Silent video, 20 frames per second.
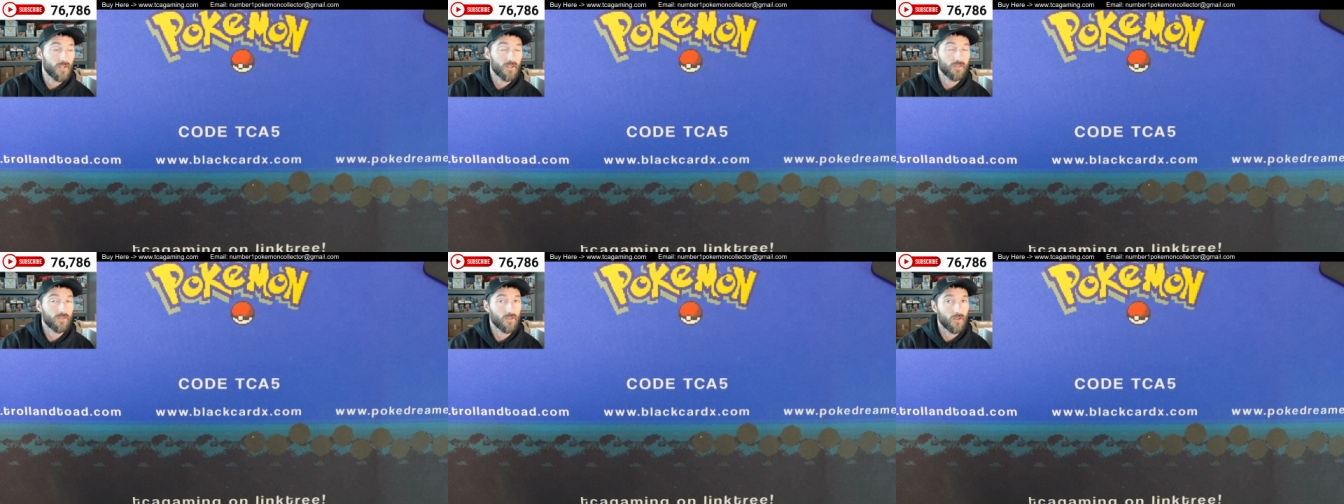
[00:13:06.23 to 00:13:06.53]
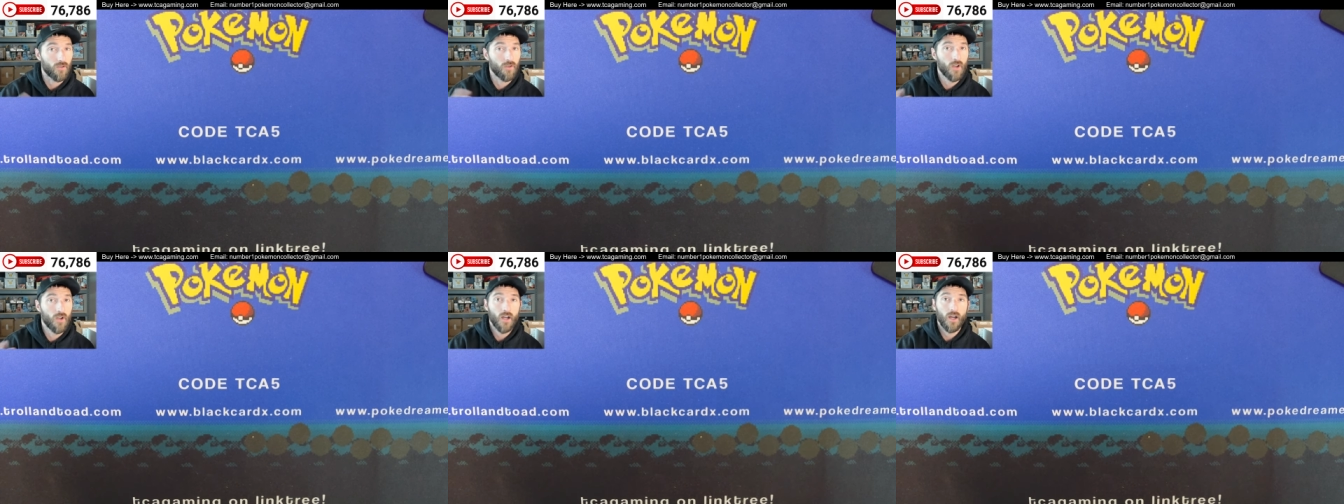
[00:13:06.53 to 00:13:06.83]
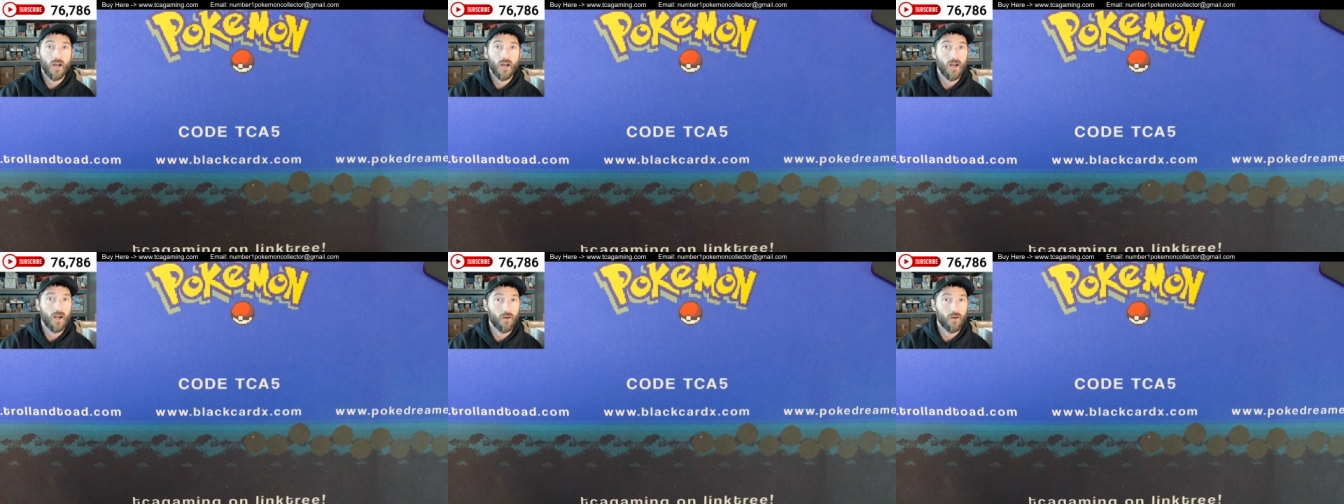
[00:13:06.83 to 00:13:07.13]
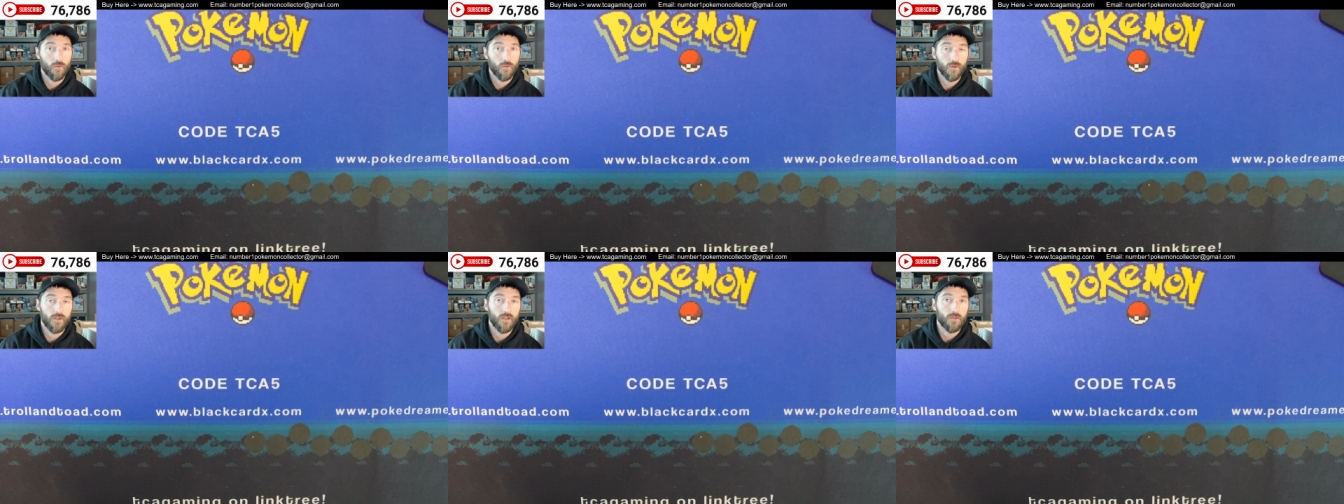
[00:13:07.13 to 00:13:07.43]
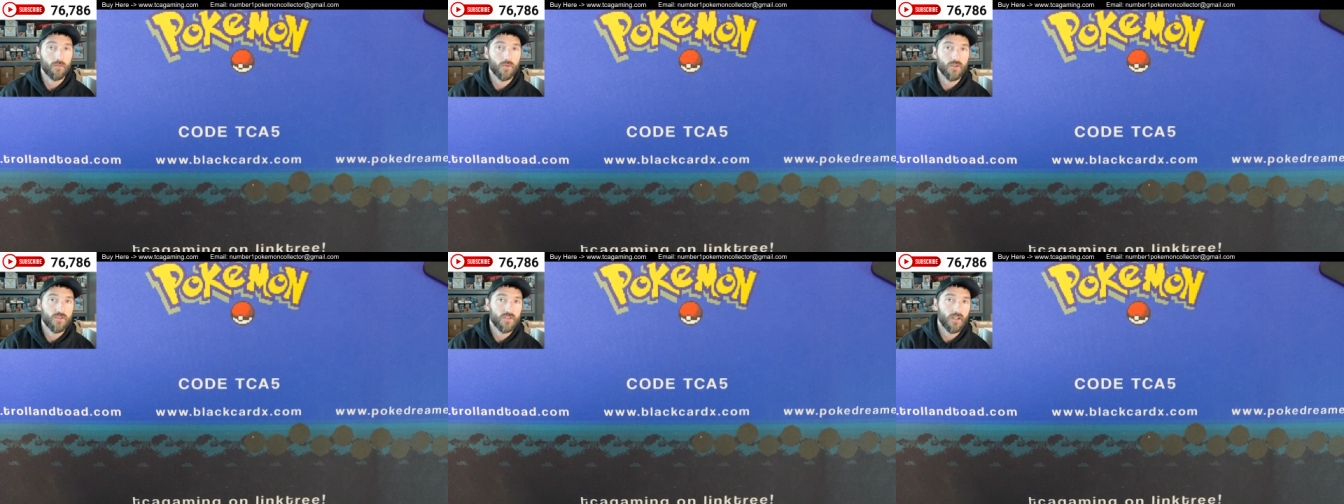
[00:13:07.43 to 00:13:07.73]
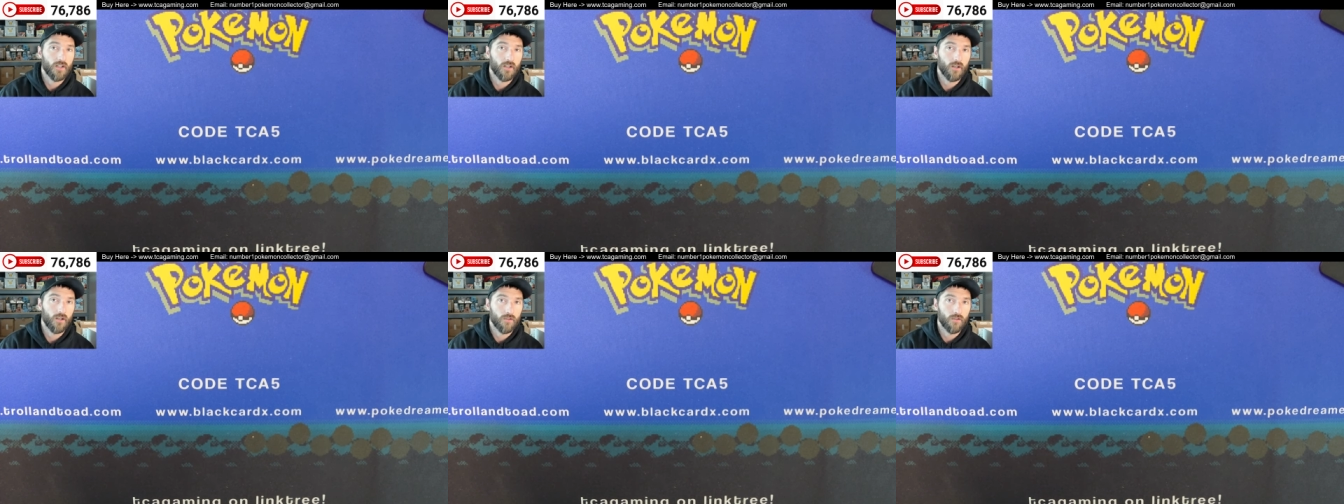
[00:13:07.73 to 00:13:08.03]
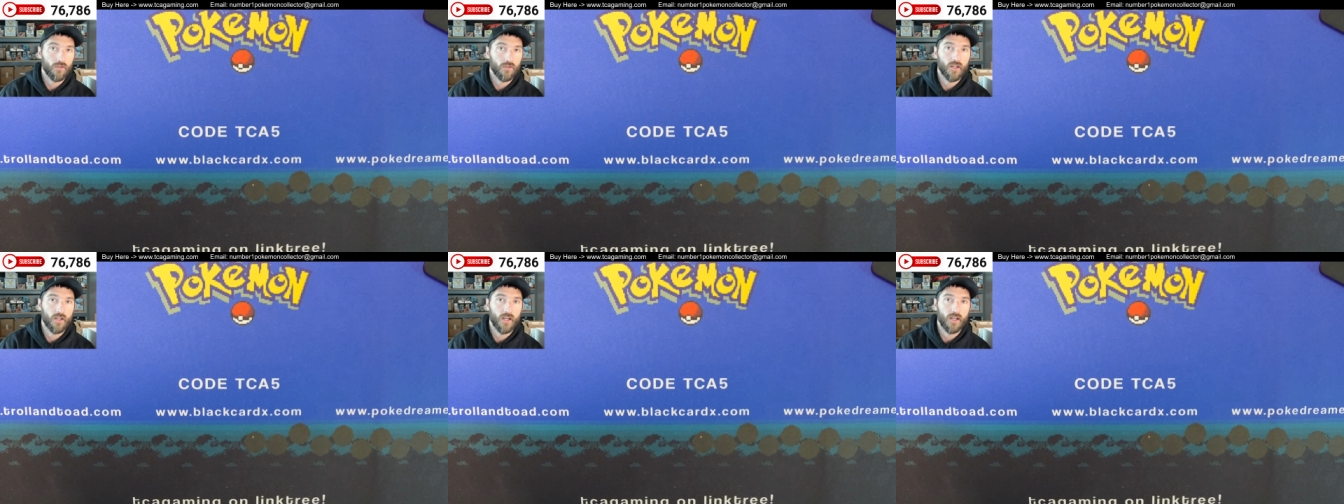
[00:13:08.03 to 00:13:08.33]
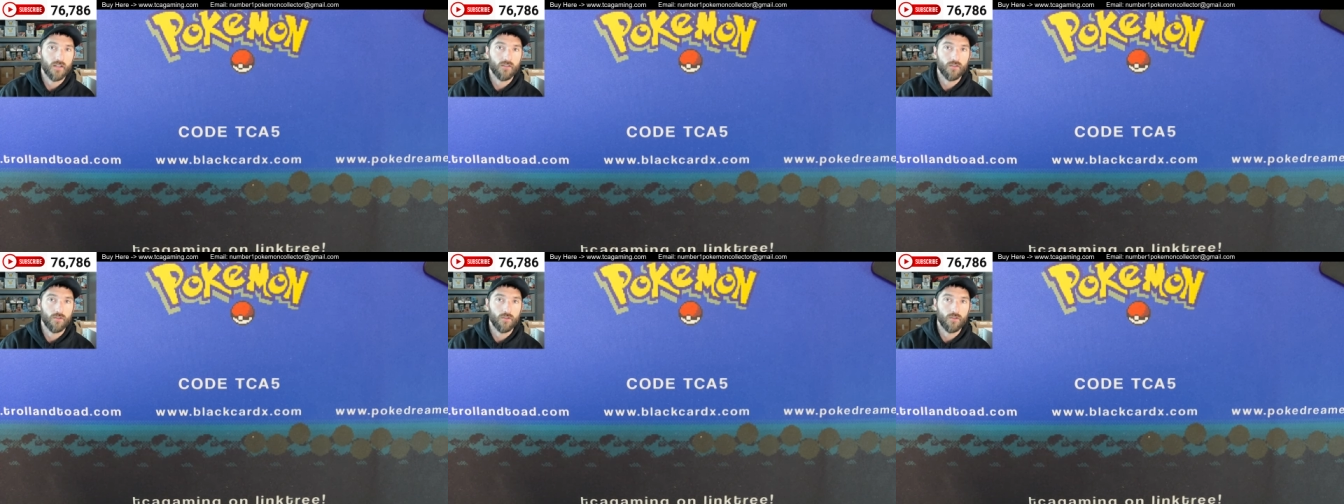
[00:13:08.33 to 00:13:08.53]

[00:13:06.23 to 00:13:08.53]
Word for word: So I really appreciate all of you guys